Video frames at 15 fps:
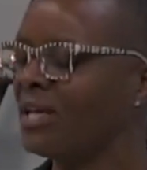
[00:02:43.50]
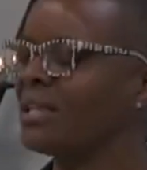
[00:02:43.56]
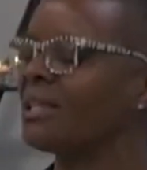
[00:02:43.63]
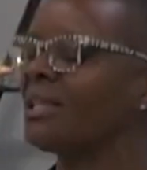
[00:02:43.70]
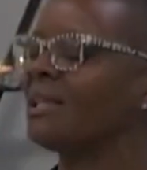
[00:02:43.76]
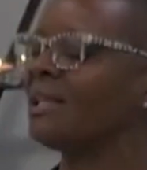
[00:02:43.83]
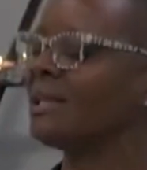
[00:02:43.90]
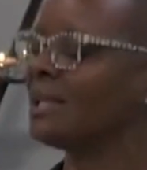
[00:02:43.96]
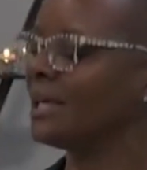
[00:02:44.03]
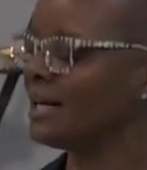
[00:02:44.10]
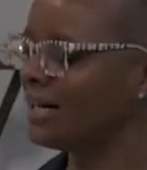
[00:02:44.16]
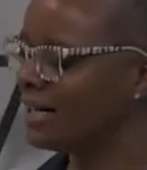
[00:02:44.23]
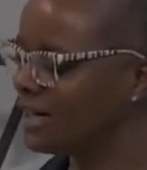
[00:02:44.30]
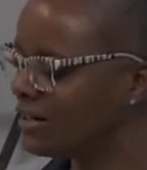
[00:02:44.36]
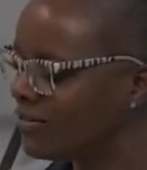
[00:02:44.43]
in the
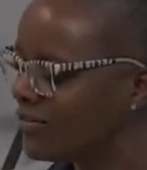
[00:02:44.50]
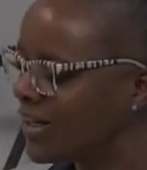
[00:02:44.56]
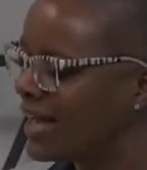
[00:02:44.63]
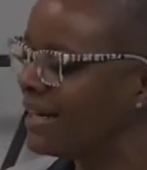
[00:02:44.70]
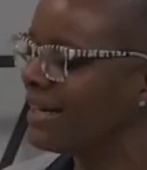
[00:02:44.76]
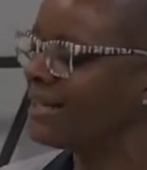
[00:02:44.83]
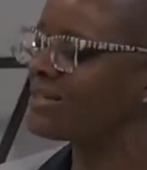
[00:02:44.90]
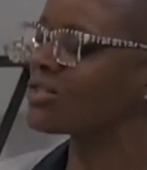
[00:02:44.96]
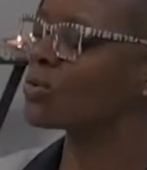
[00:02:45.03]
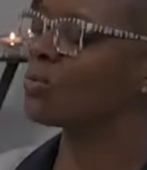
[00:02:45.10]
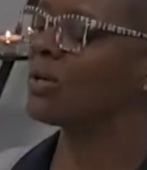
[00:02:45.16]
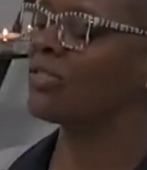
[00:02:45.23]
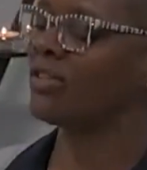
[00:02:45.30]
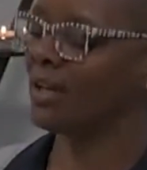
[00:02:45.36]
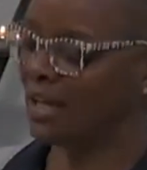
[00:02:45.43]
love that is
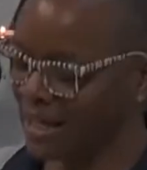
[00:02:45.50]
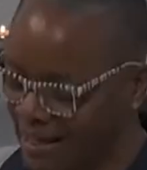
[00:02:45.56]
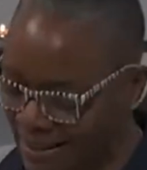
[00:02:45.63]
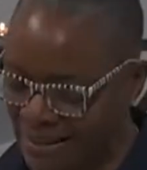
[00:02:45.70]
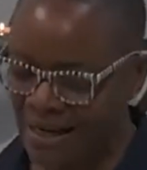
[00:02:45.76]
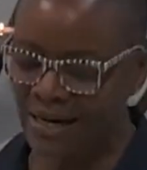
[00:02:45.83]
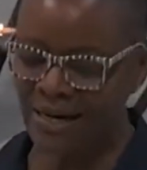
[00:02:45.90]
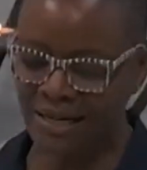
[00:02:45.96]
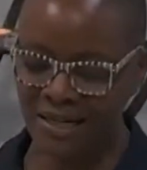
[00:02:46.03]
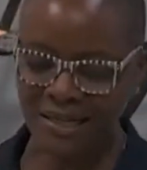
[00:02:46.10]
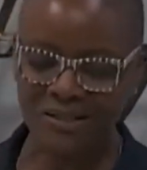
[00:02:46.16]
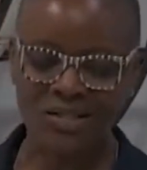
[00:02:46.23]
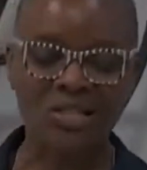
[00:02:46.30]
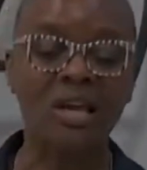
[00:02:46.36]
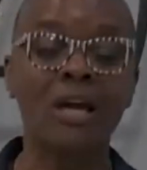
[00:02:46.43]
within
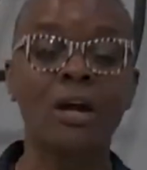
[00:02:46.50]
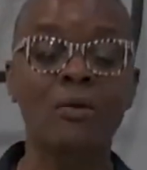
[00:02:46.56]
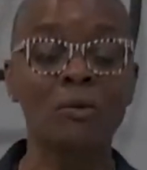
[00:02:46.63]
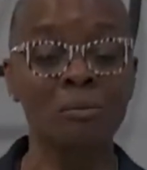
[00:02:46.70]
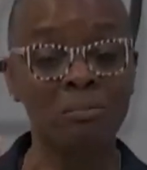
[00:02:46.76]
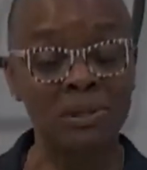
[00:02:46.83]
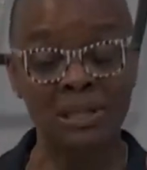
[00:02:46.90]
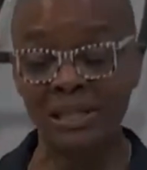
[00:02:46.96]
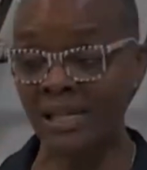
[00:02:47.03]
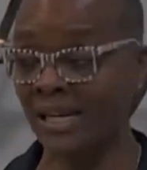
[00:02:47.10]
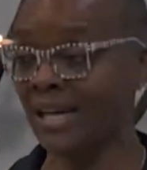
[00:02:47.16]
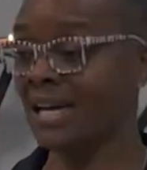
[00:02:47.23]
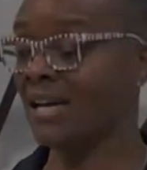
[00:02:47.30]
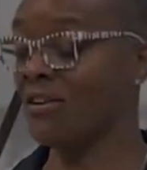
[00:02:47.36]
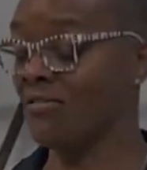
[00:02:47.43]
us. We
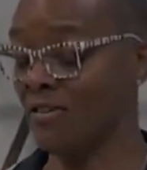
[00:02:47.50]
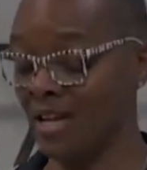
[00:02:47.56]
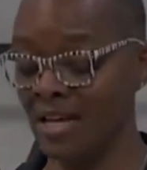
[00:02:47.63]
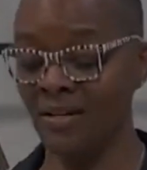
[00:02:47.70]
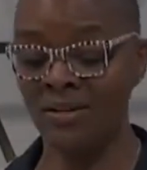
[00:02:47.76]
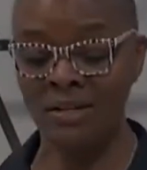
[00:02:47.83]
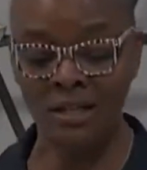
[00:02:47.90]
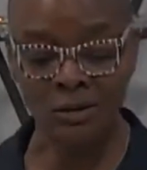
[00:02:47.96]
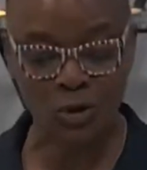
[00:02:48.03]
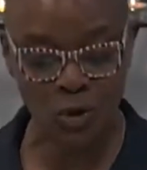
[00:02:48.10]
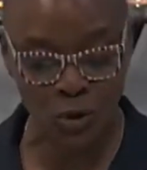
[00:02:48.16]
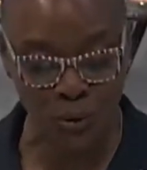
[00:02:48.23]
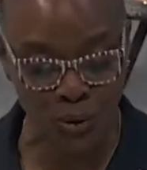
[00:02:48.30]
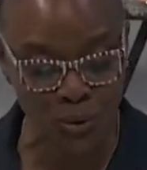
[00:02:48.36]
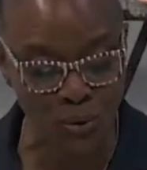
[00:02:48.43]
believe in the
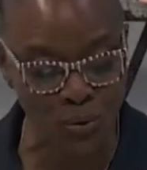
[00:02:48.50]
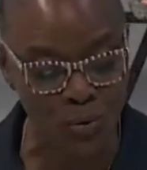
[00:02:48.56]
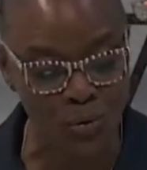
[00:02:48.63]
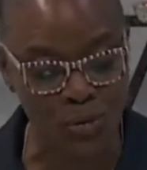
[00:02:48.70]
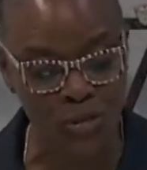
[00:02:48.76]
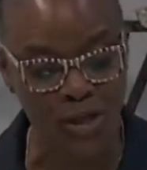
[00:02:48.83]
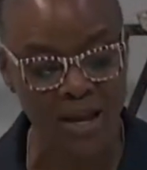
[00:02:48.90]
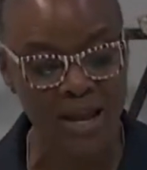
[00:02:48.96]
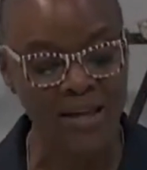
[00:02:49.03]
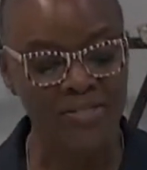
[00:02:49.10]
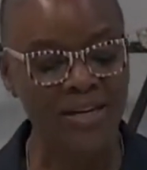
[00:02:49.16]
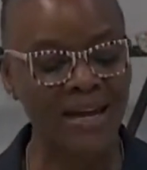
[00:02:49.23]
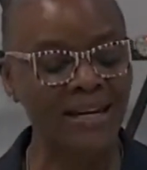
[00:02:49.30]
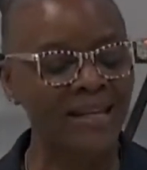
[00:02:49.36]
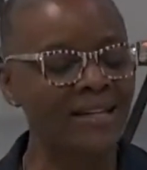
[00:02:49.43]
truth
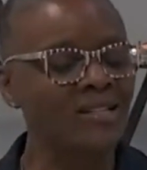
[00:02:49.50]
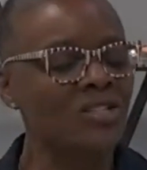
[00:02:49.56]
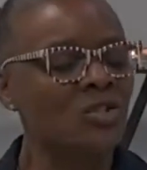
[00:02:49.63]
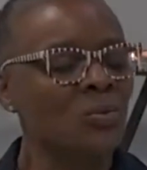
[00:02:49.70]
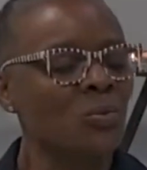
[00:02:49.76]
that is